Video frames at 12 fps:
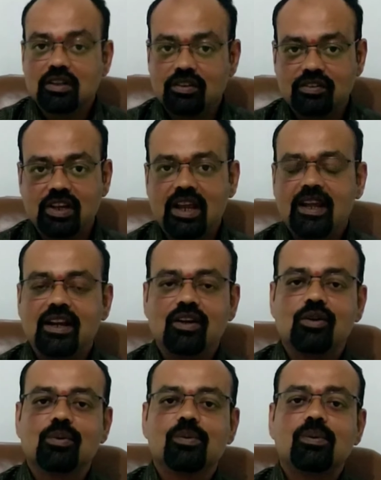say
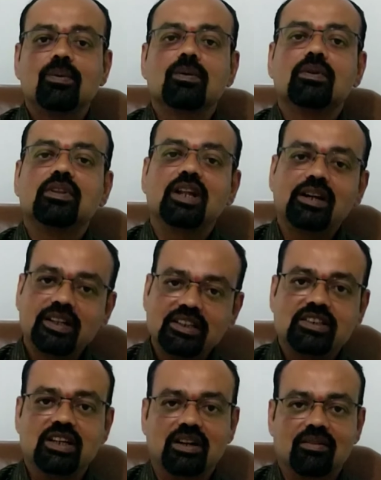it to the
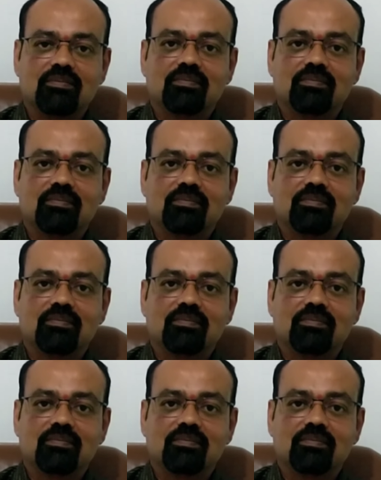teacher.